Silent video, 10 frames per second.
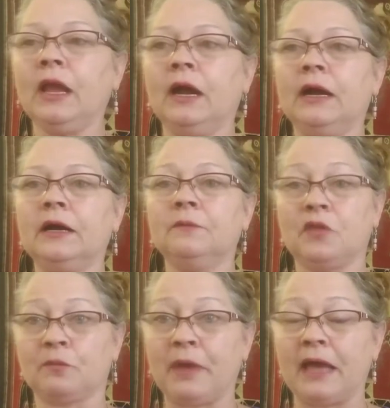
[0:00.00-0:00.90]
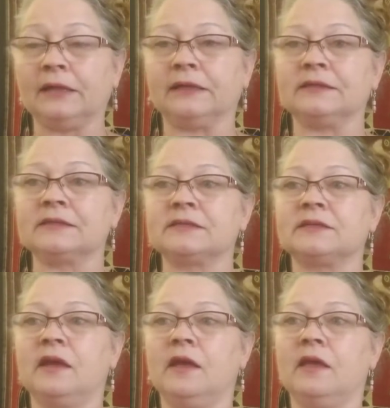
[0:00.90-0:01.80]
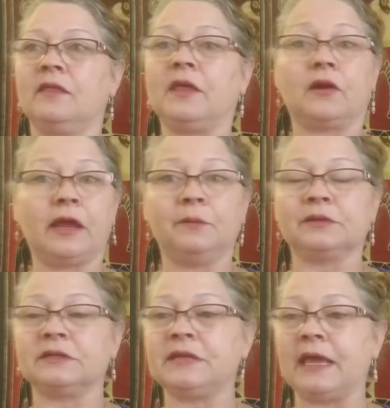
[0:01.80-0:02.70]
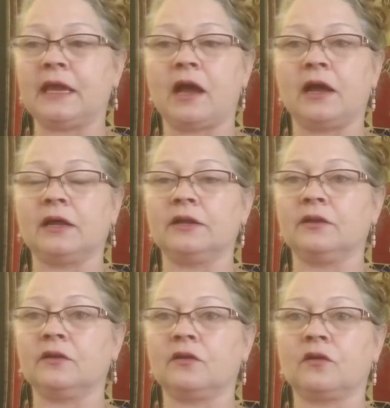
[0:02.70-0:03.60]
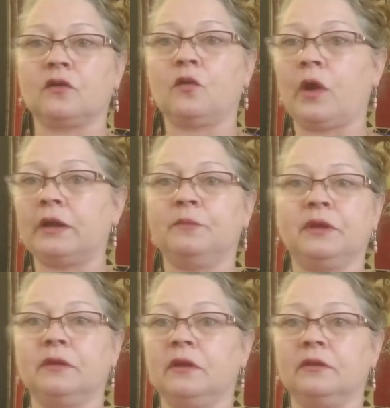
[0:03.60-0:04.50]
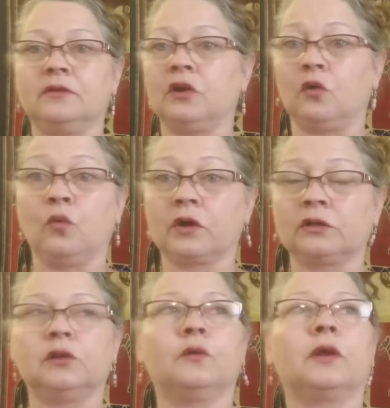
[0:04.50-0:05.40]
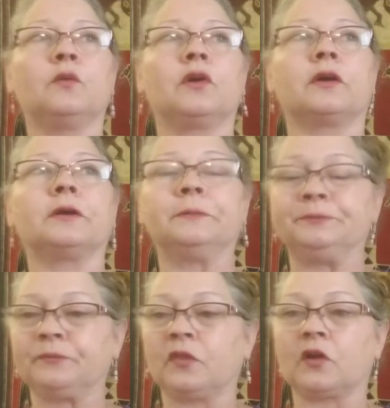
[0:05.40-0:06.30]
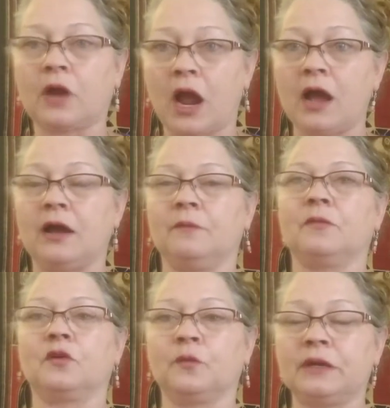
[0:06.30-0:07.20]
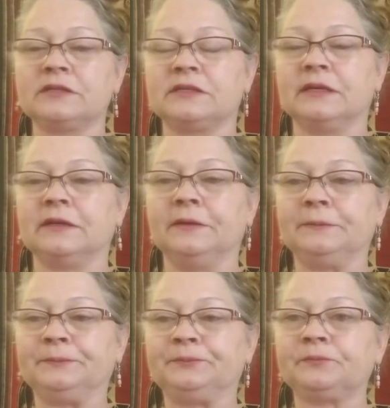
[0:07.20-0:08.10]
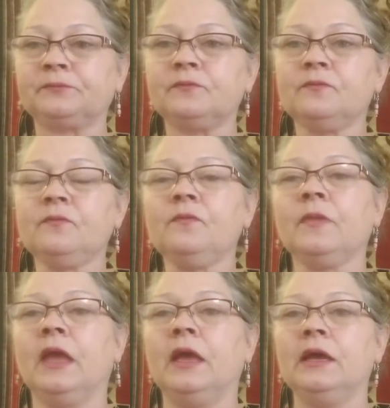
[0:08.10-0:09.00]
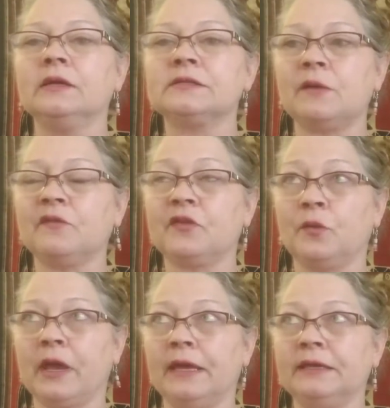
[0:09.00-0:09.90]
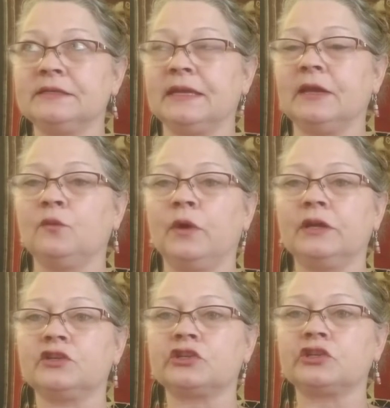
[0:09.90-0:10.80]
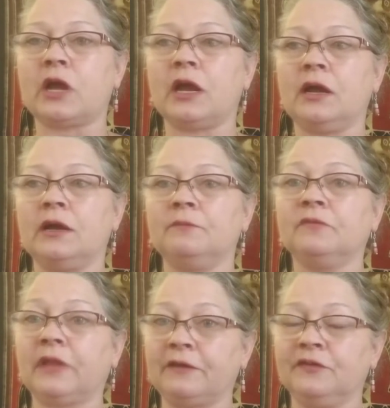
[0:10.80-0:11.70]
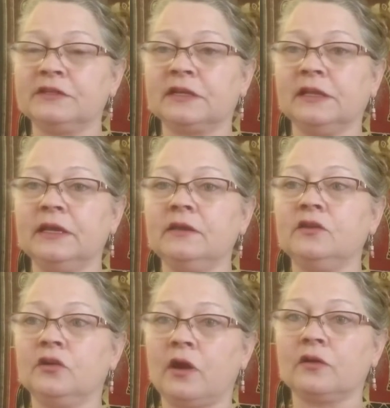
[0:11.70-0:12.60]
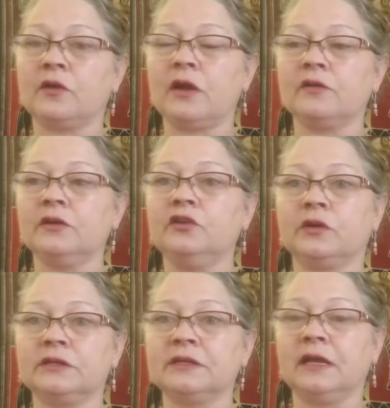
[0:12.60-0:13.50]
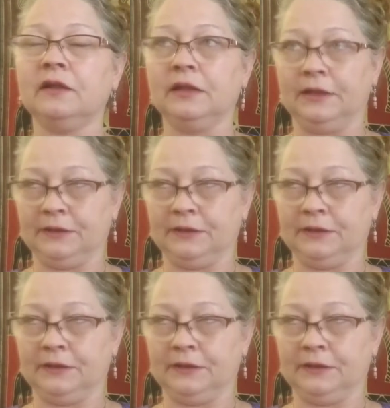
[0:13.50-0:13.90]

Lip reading: they're balanced, they're able to take on quite a bit, workload at work. They're calm, they're rested. Some of the ways in which, like physically, you're ungrounded, you can tell,